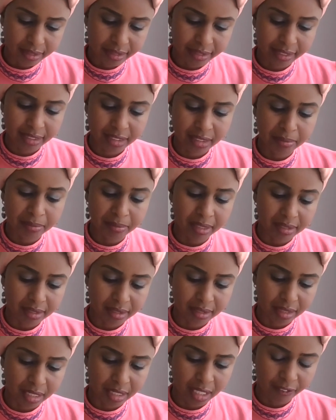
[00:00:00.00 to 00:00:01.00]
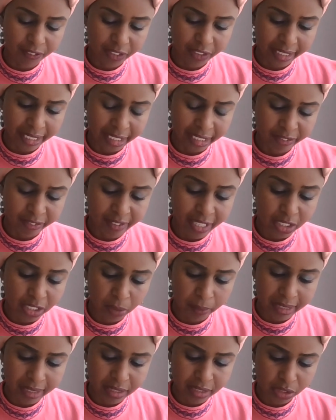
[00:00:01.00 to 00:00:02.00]
6 months after they had
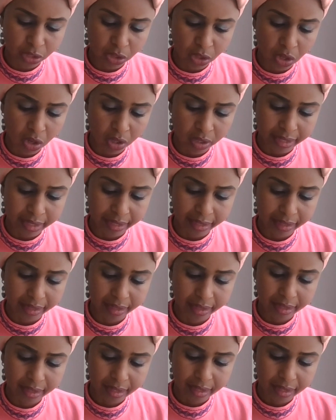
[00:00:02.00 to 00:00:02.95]
evacuated the colony,